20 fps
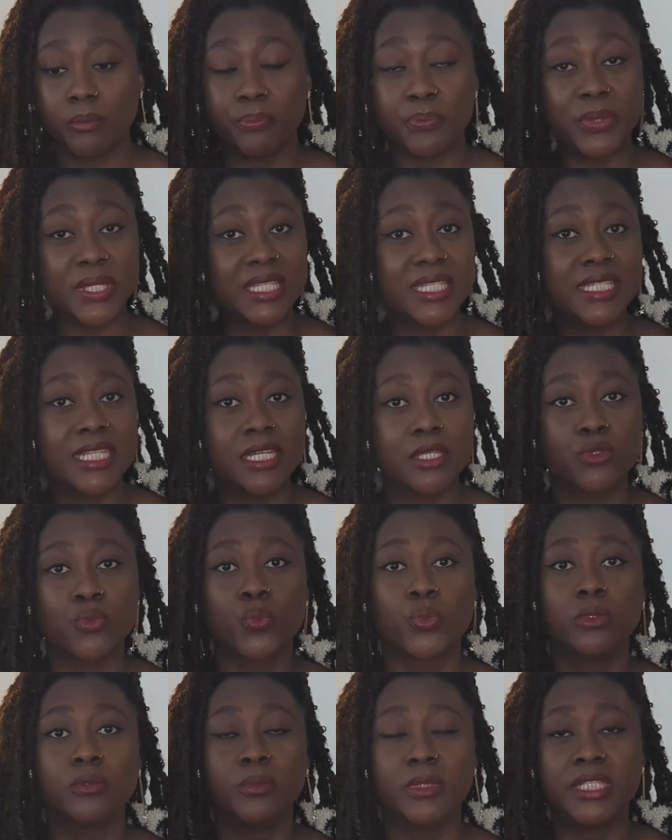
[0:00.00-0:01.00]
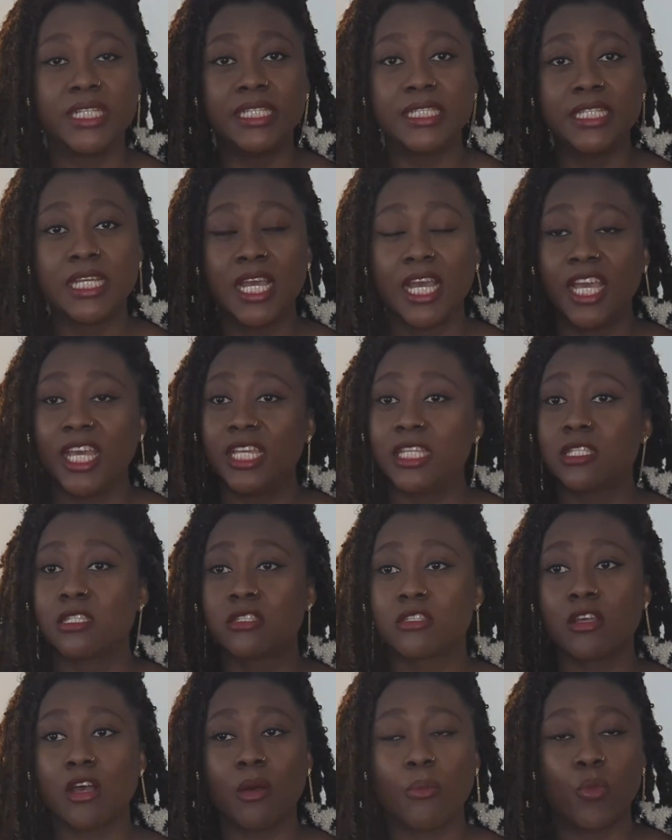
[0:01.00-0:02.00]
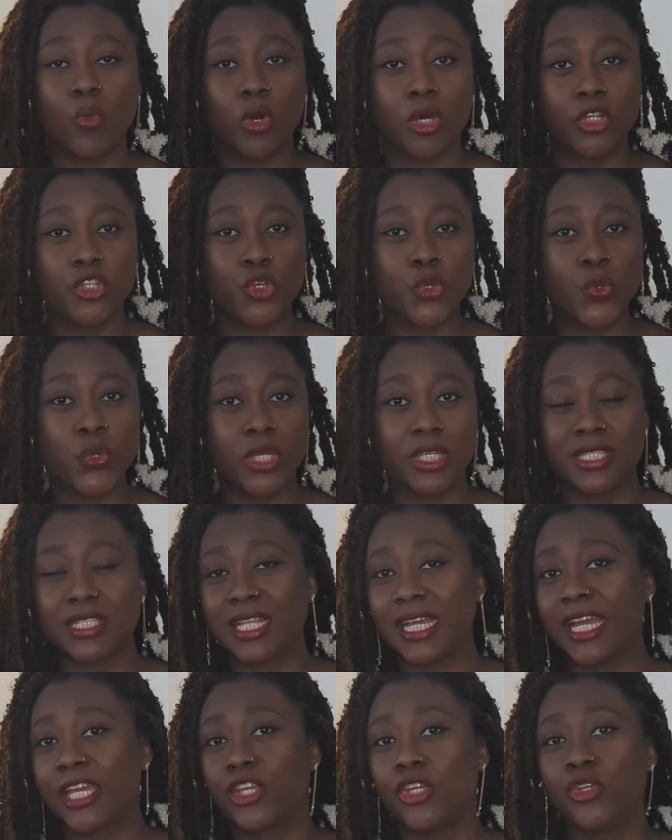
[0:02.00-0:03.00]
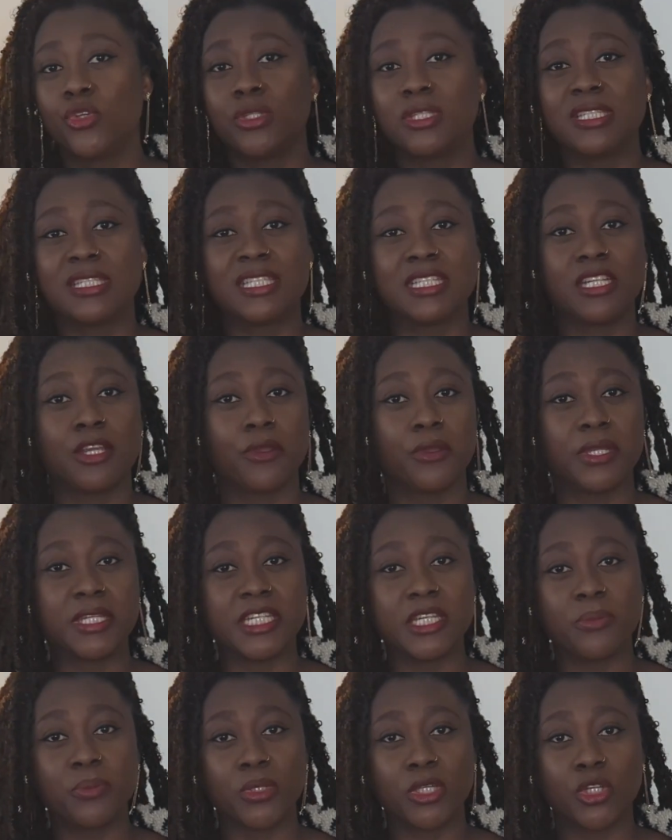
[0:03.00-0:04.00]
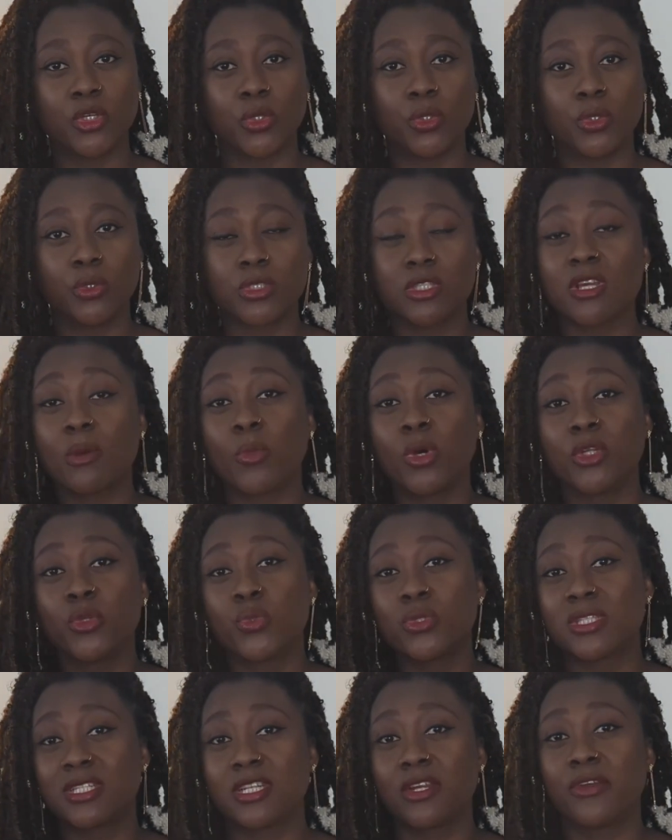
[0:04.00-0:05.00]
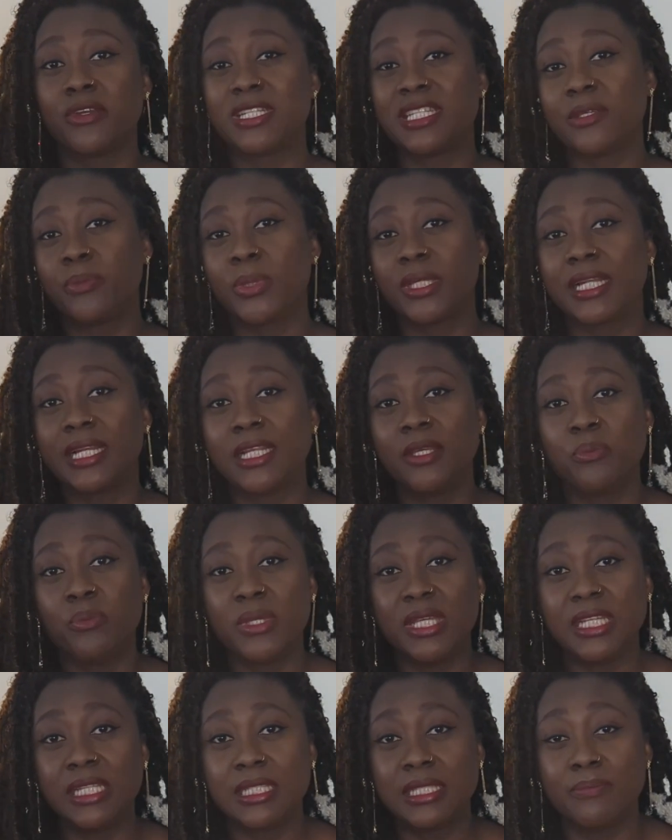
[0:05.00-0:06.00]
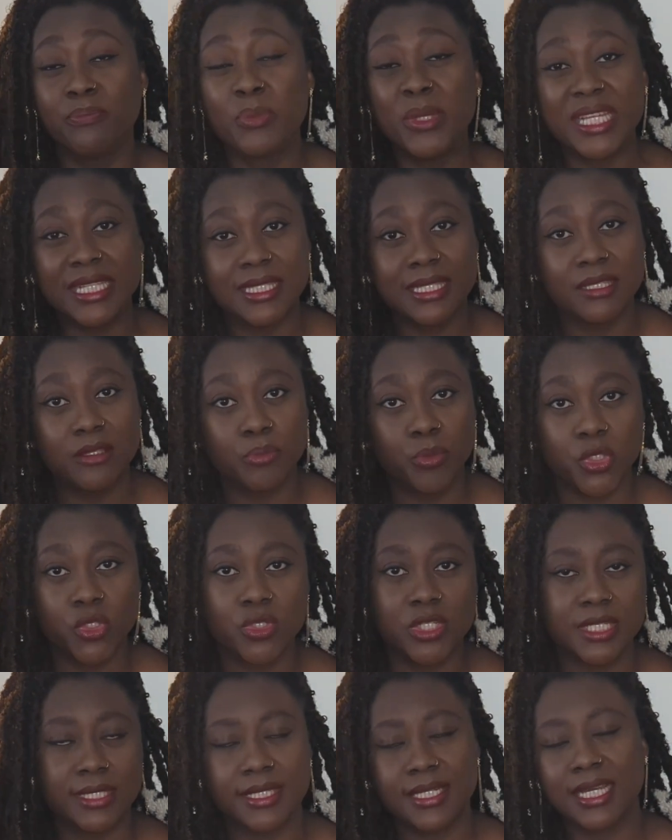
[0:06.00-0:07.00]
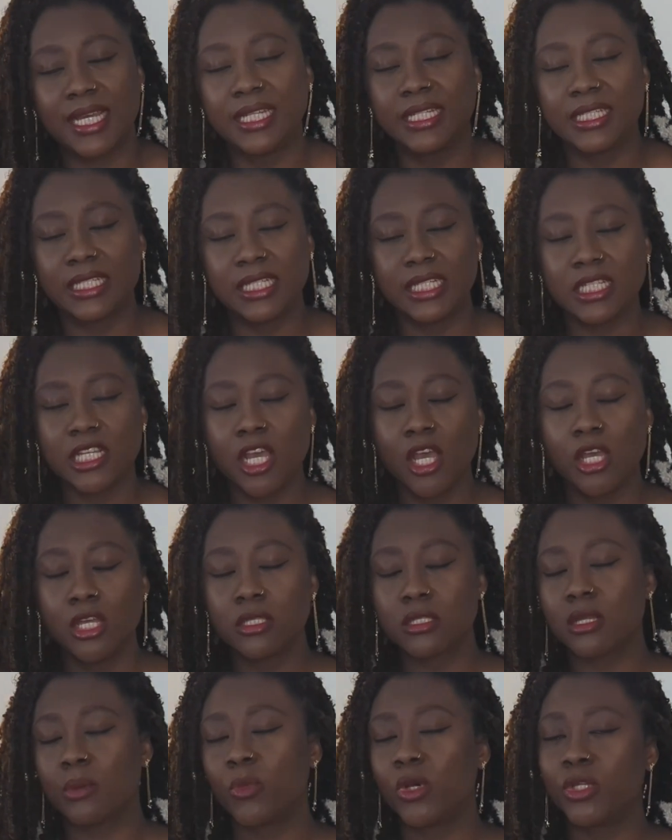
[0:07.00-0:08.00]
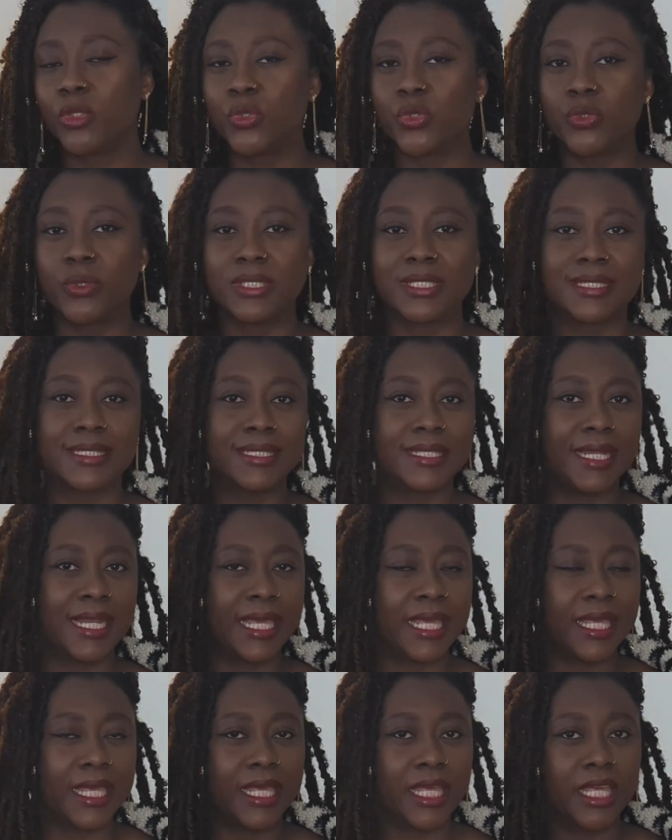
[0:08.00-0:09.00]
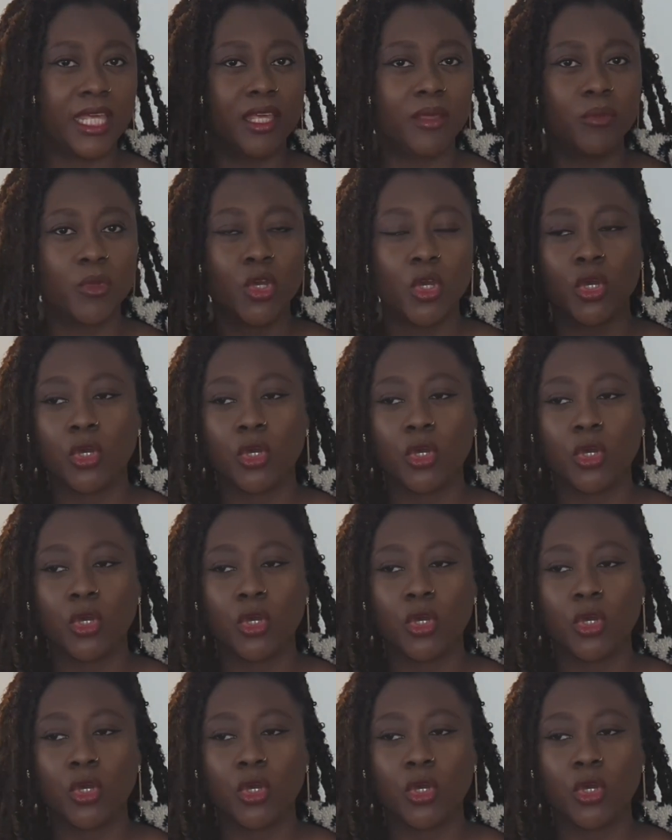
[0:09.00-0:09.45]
businesswoman is someone who is like, you know, the stereotypical, someone who stereotypically meets the beauty standard, someone who is slim,